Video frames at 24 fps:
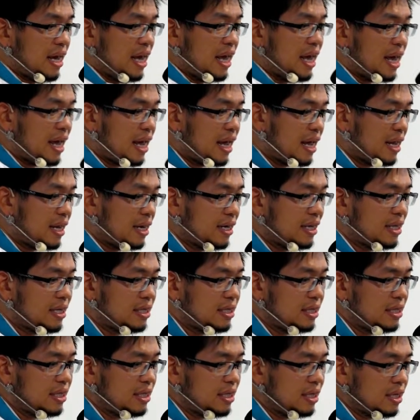and
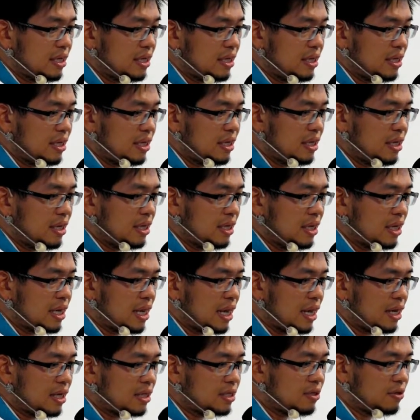he
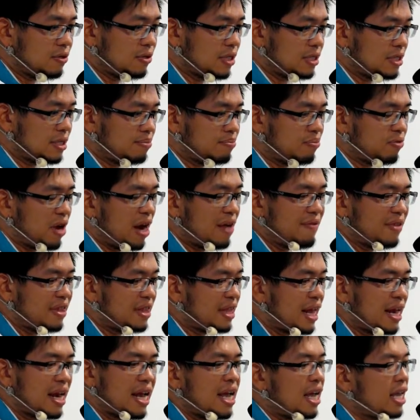kind of told us in private
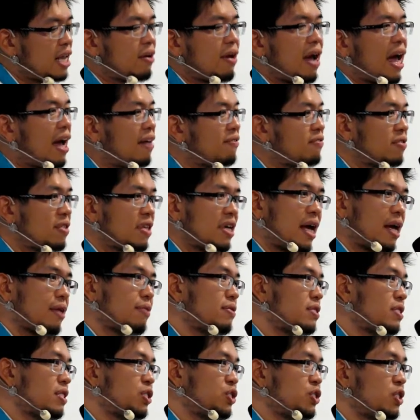that, you know, after the
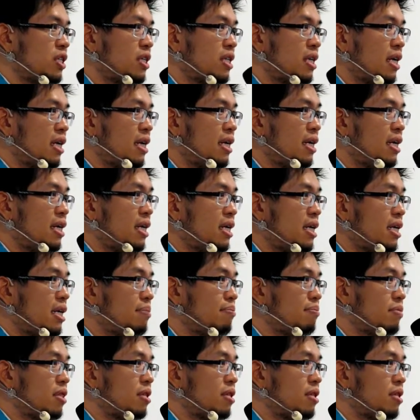acquisition, um,